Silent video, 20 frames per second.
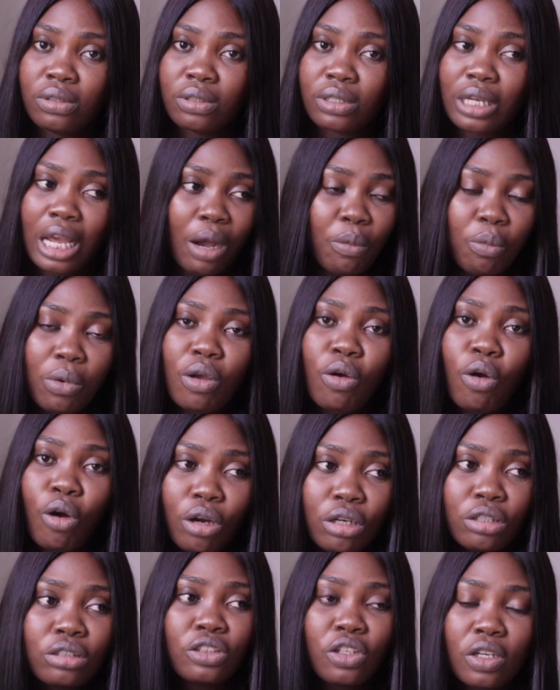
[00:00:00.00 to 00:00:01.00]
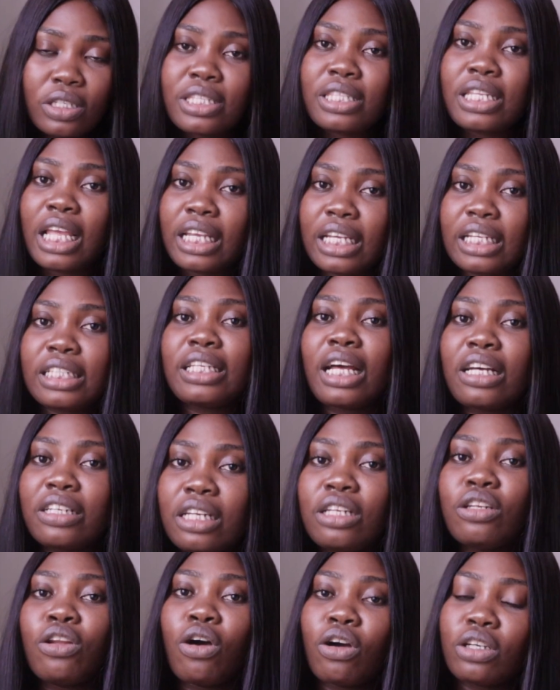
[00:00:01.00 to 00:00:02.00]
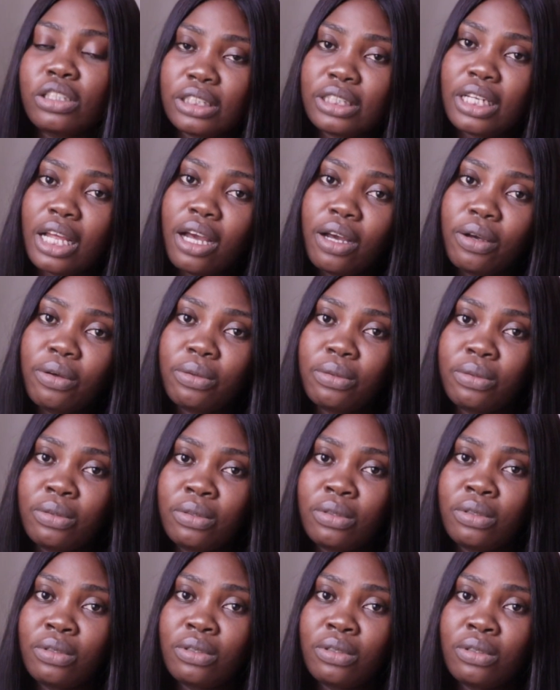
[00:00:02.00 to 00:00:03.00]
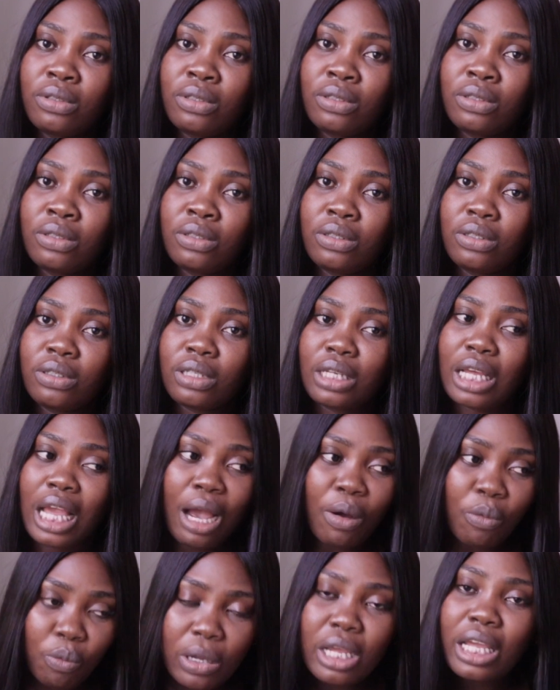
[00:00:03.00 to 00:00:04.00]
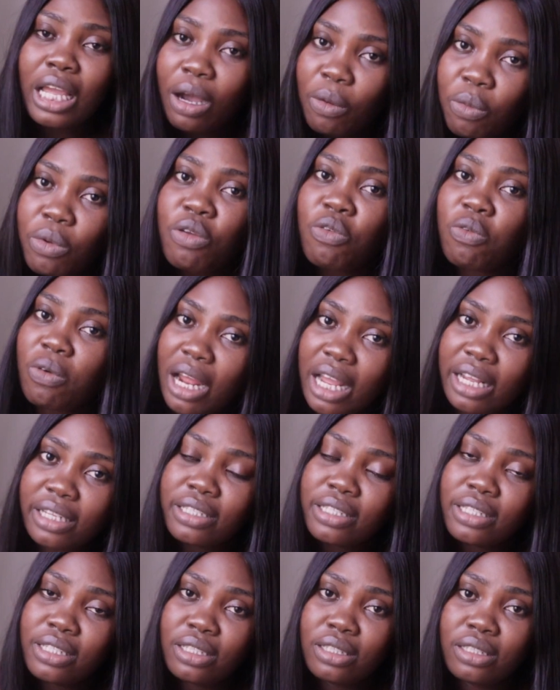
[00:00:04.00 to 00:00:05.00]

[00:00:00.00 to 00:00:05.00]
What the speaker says: Can we all just take it down a notch now? Can we rest?